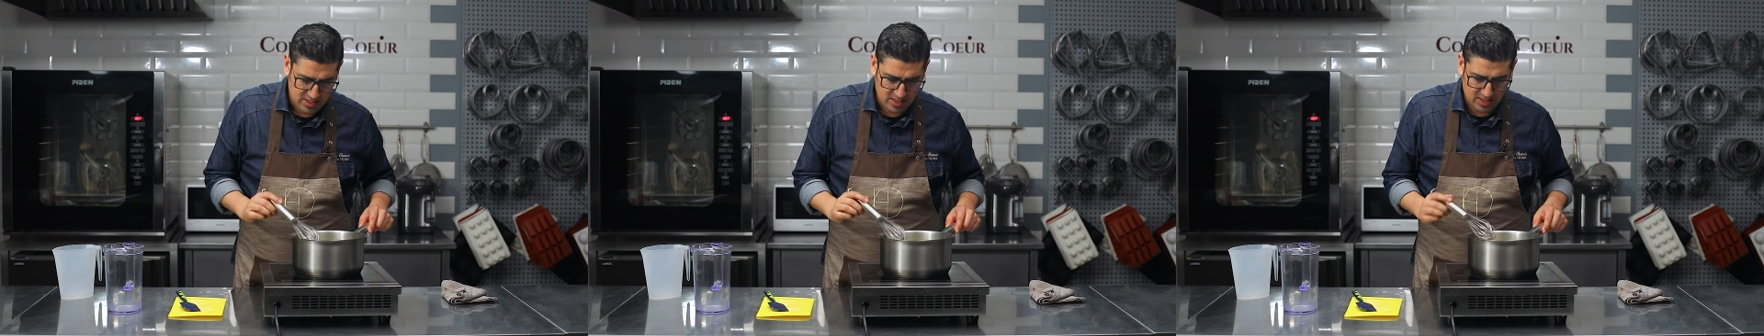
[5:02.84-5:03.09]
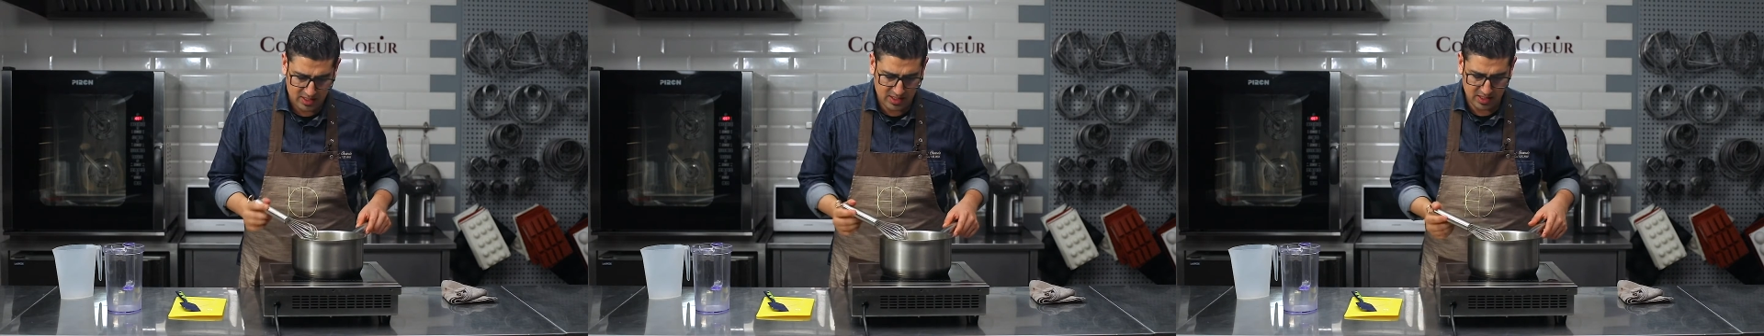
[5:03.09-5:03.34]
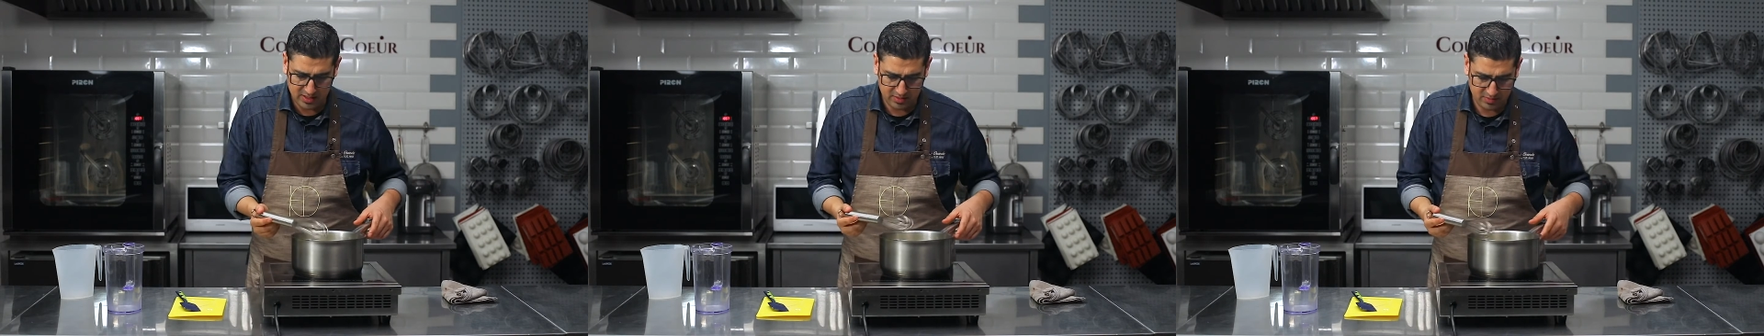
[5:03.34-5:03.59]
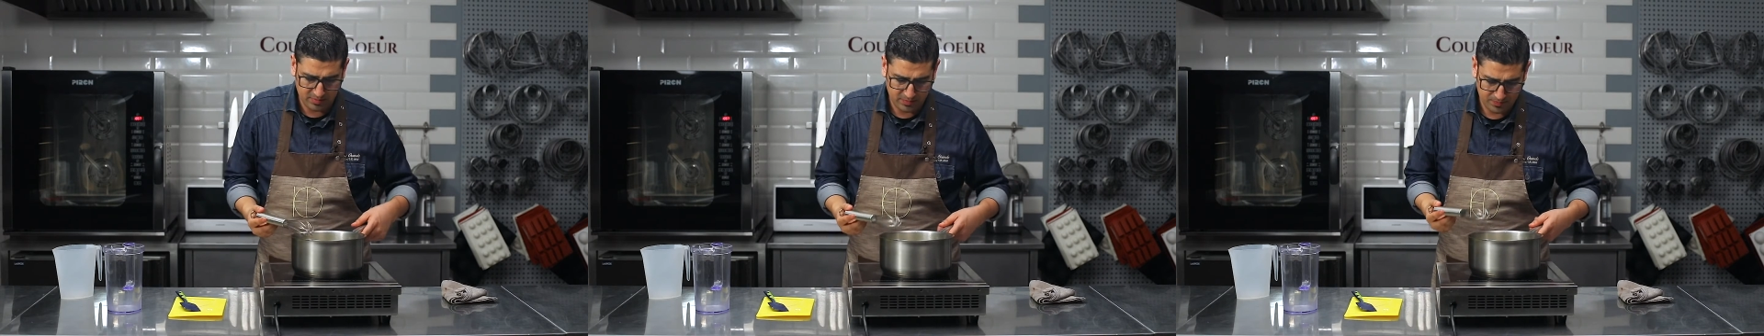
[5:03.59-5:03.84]
and
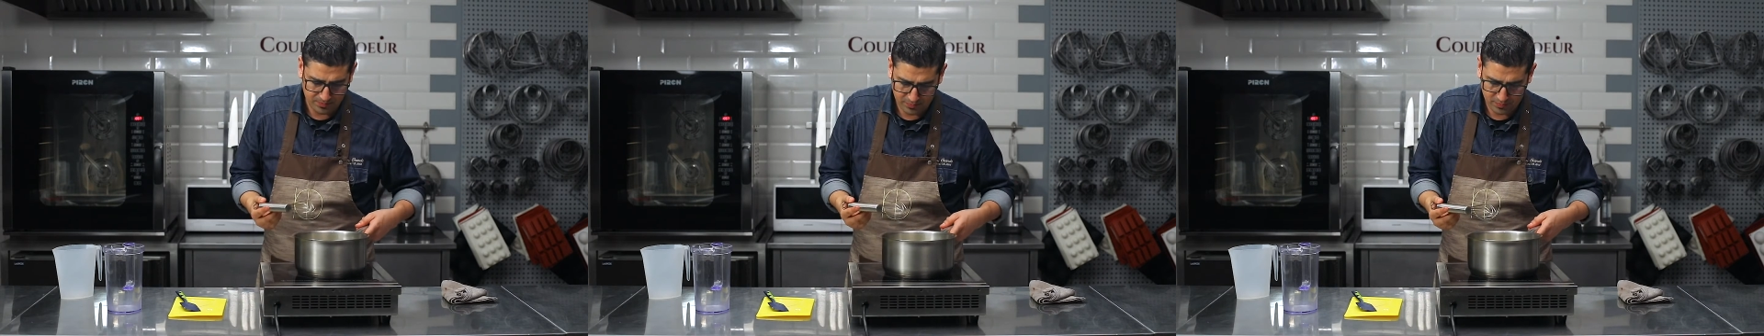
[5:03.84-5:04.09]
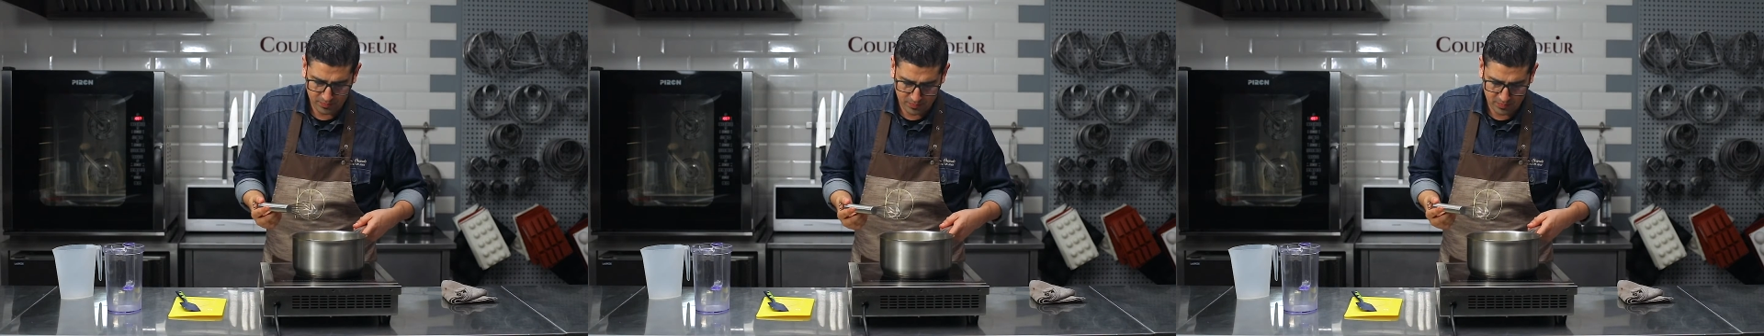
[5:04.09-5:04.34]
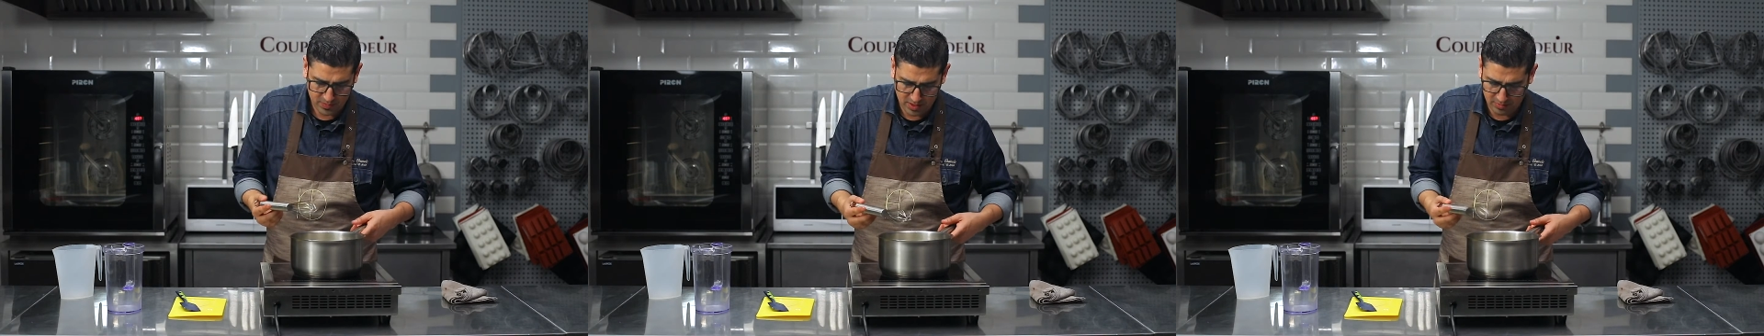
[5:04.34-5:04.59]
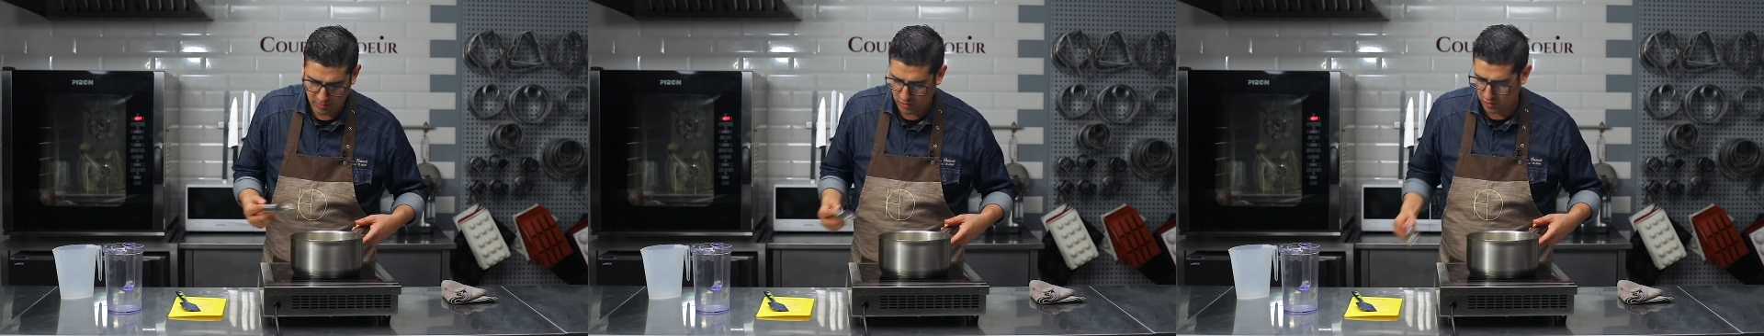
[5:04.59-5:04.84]
just
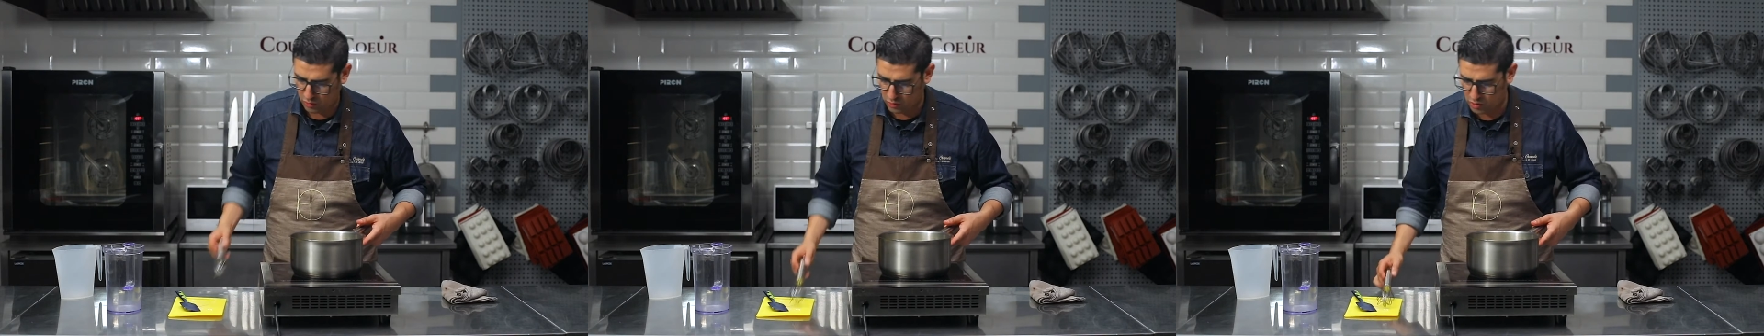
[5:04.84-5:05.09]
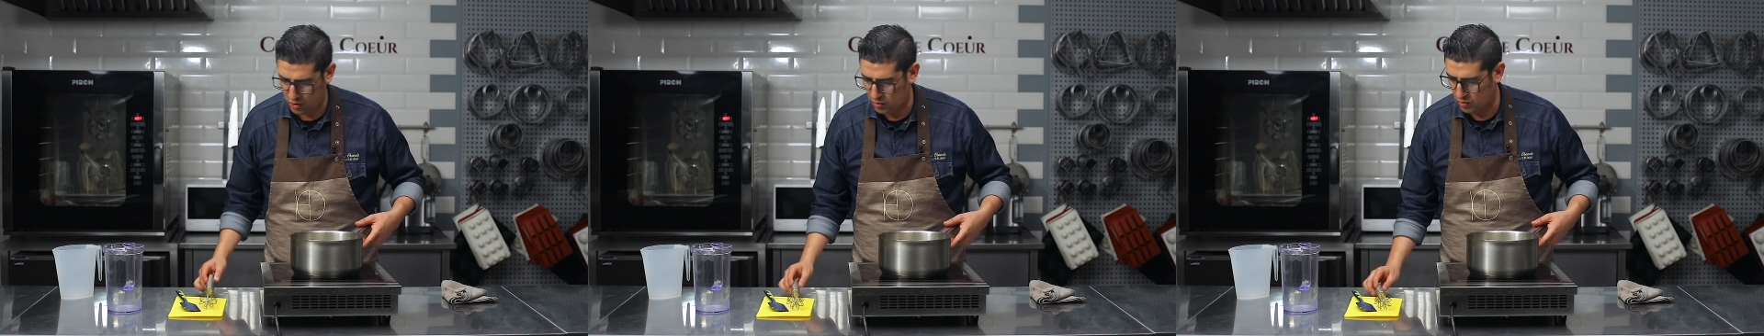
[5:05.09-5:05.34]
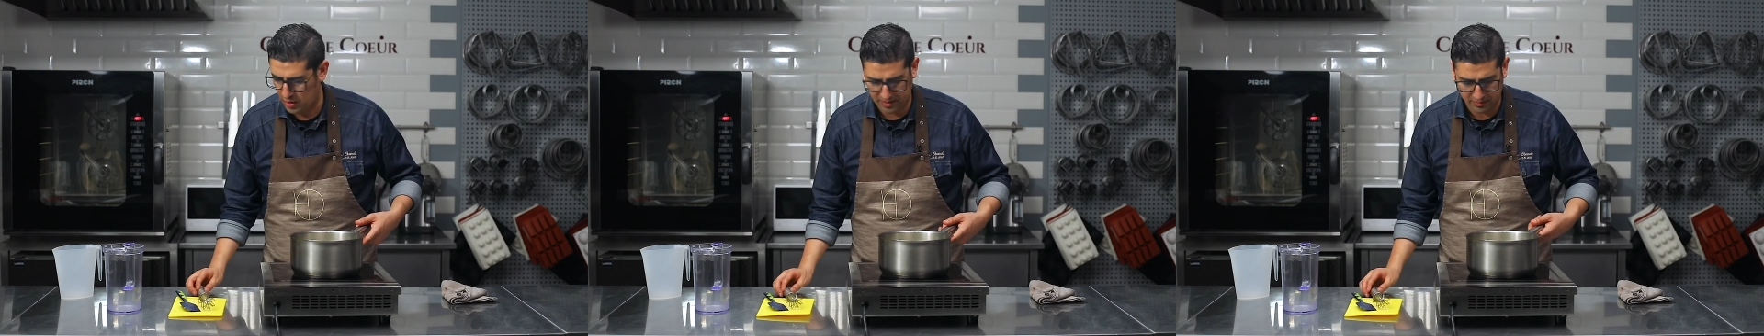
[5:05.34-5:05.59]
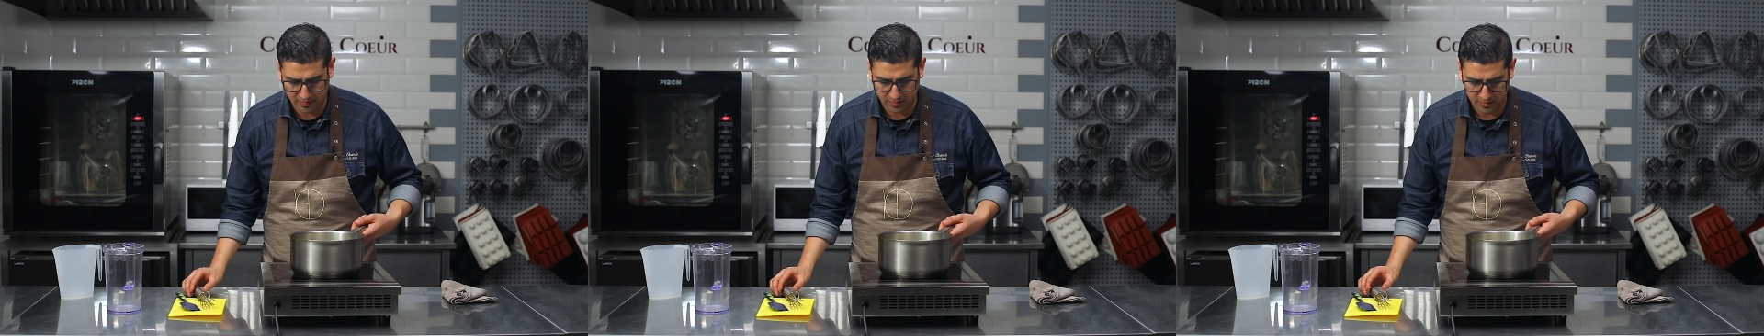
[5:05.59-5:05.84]
I'm going to show you
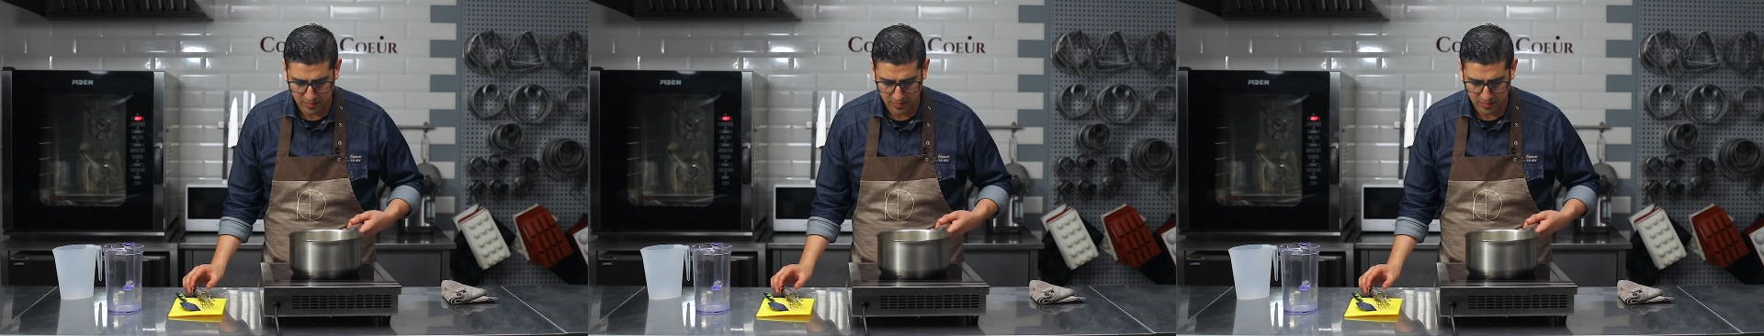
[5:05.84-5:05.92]
that